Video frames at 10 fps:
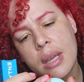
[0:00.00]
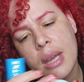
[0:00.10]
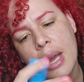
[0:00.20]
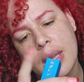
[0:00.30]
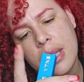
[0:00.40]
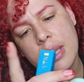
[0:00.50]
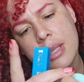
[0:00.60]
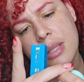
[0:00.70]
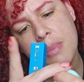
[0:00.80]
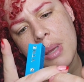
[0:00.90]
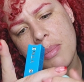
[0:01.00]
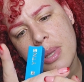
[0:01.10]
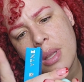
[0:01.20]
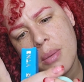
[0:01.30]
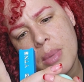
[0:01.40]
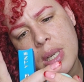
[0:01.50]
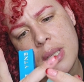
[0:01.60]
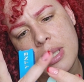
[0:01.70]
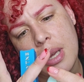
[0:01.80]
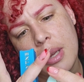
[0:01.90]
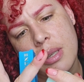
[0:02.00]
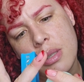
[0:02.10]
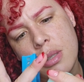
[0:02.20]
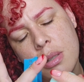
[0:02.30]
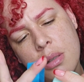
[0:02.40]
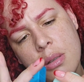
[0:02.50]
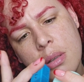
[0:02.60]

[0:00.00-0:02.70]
Yeah, I think this might be their mini size.